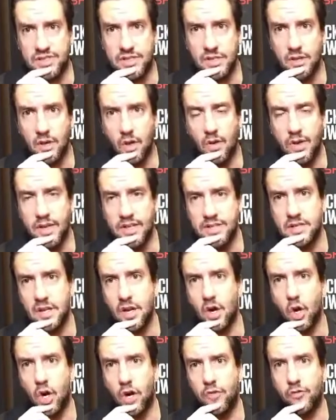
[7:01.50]
still and is
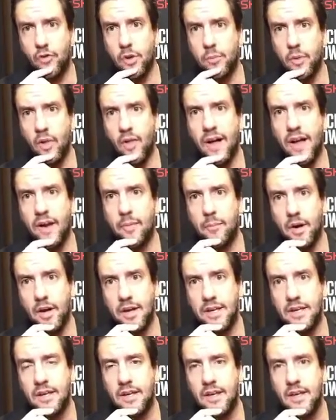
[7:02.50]
going to offer him a lot of
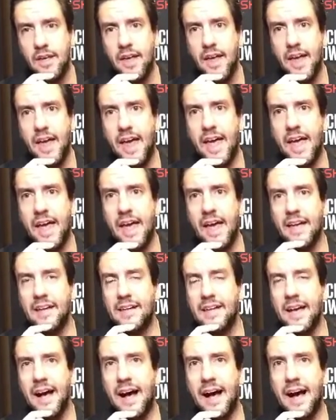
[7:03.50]
money.
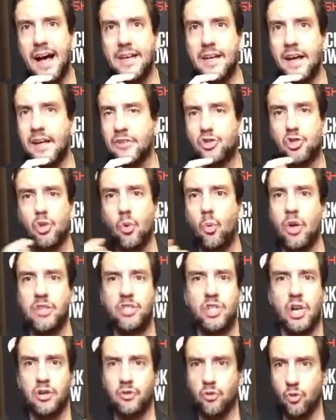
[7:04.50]
And I'm not sure what
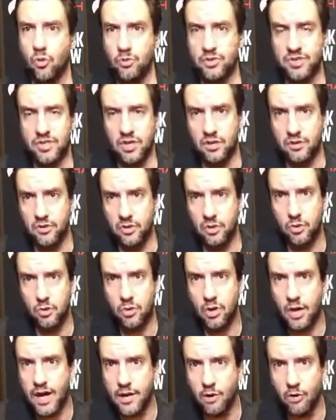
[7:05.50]
Jon Gruden's going to do.
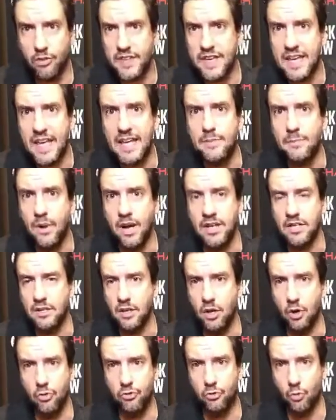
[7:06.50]
I don't think anybody
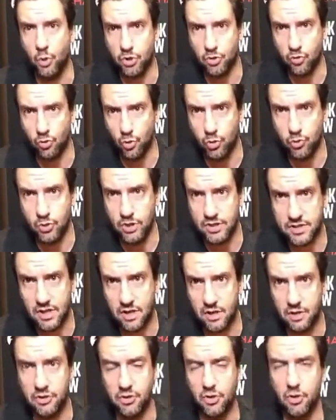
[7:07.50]
knows what Gruden is
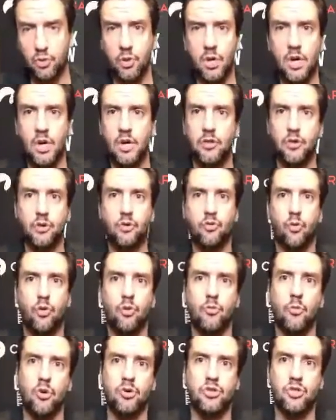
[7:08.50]
going to do. The
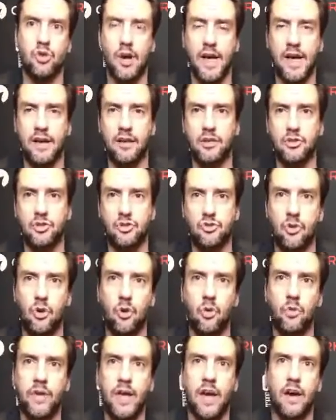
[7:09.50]
Grumors are out of
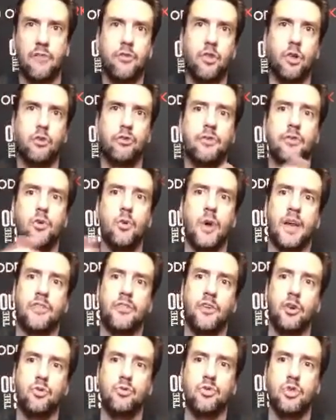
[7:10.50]
control. Now, for those of you
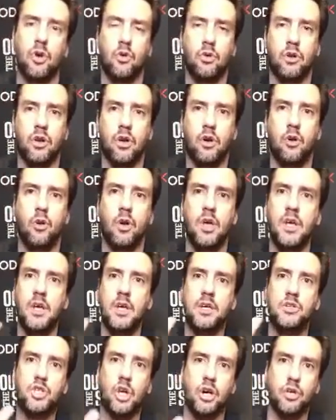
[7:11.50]
out there who don't know,
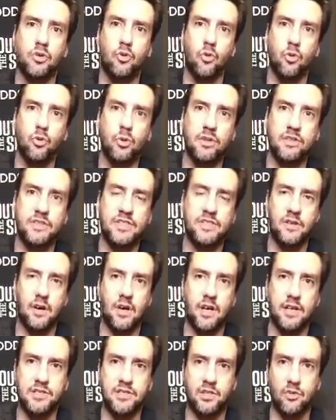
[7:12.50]
Jon Gruden's
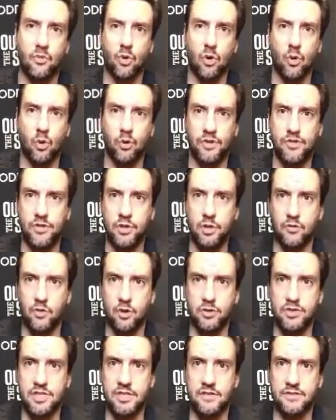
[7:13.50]
son is enrolled at the
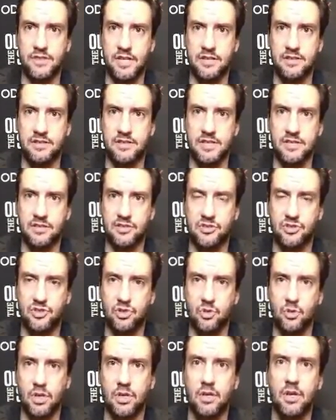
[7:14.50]
University of Tennessee as a
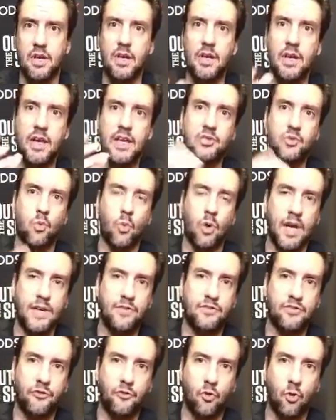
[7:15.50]
student. His
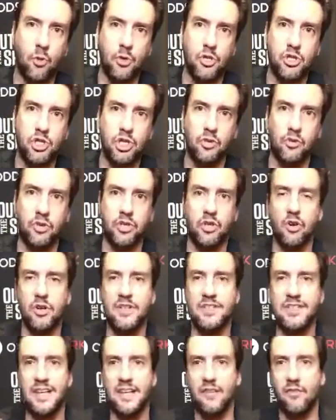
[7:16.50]
wife's a former cheerleader.
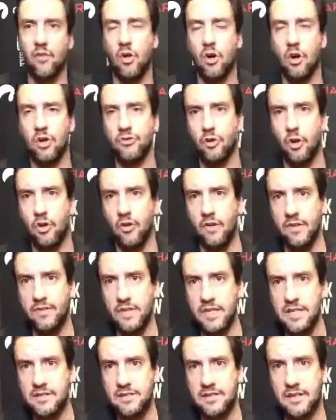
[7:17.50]
His in laws all live
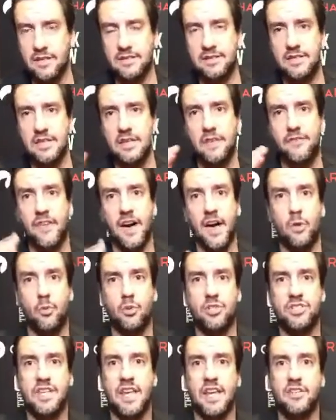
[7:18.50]
in East Tennessee. If I
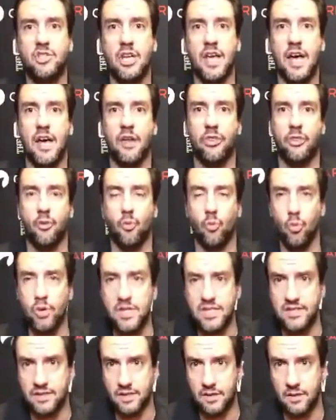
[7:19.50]
were sketching out the
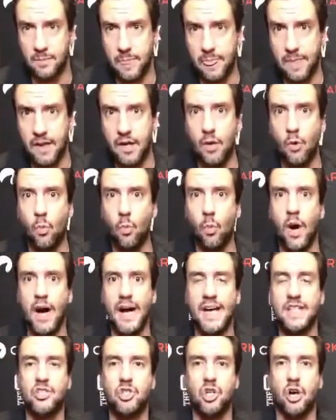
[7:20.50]
reason
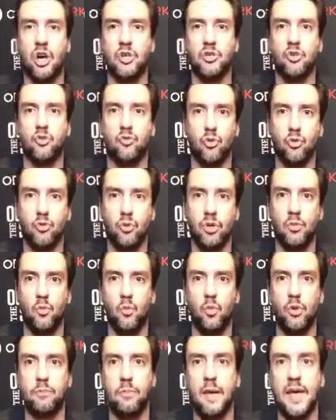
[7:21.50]
why Jon Gruden
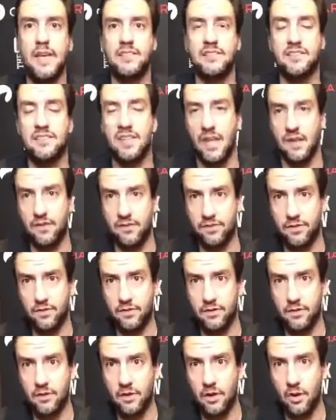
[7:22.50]
would make sense,
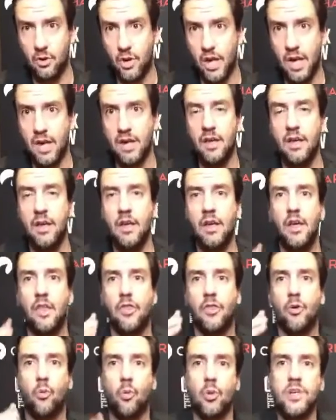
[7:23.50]
okay,
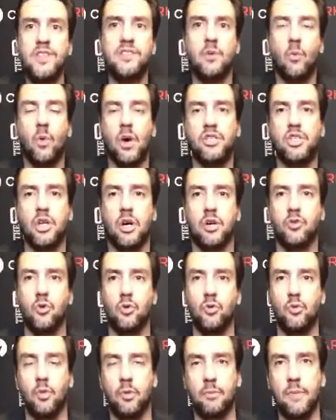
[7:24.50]
the reason why Jon
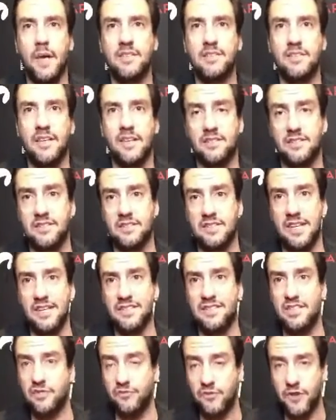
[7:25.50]
Gruden would make sense is
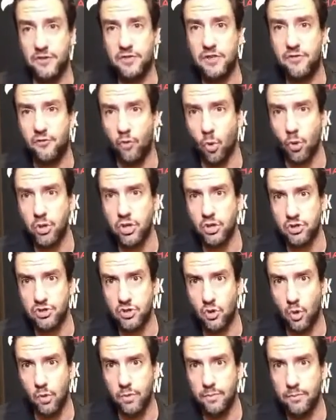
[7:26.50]
this he's 54
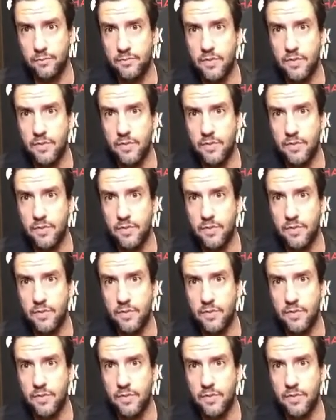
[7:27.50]
years old.